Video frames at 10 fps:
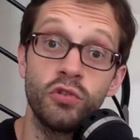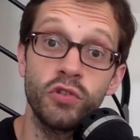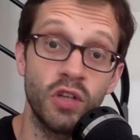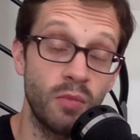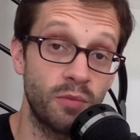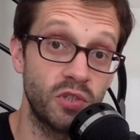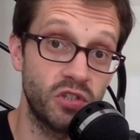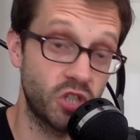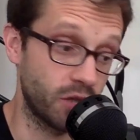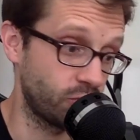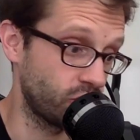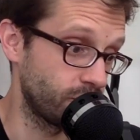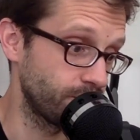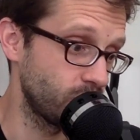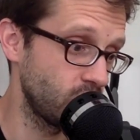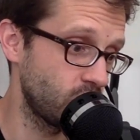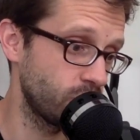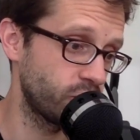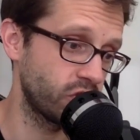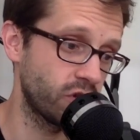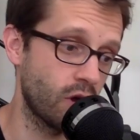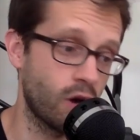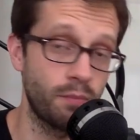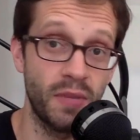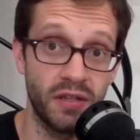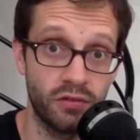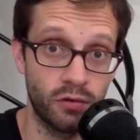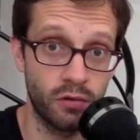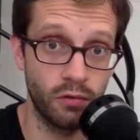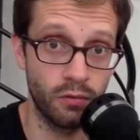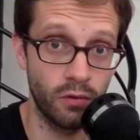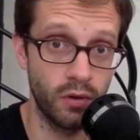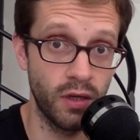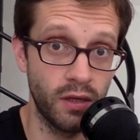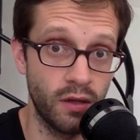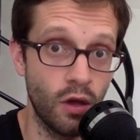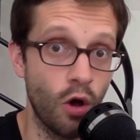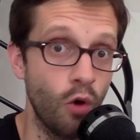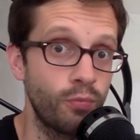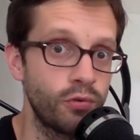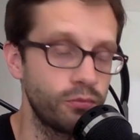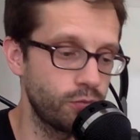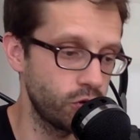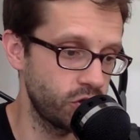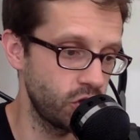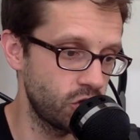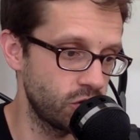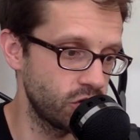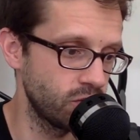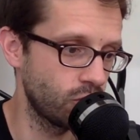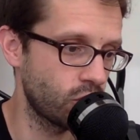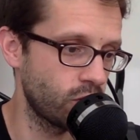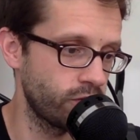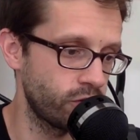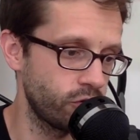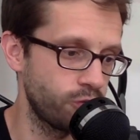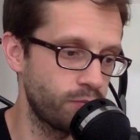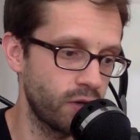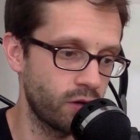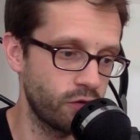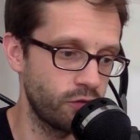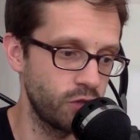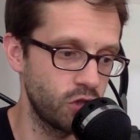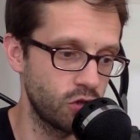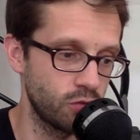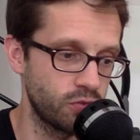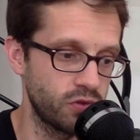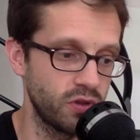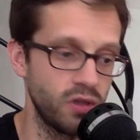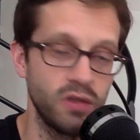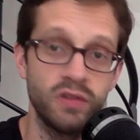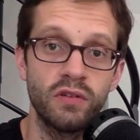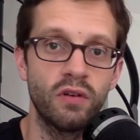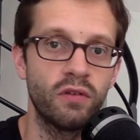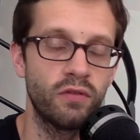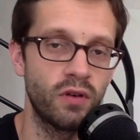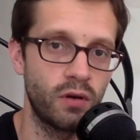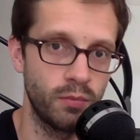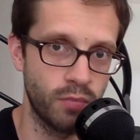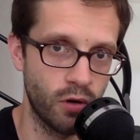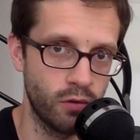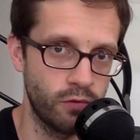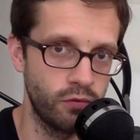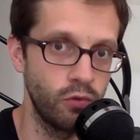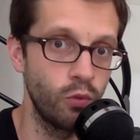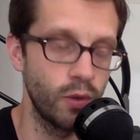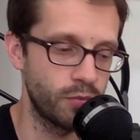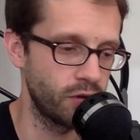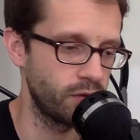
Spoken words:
To sum up this chapter, bishops are better in open positions. Moreover, the pair of bishops is a very powerful weapon.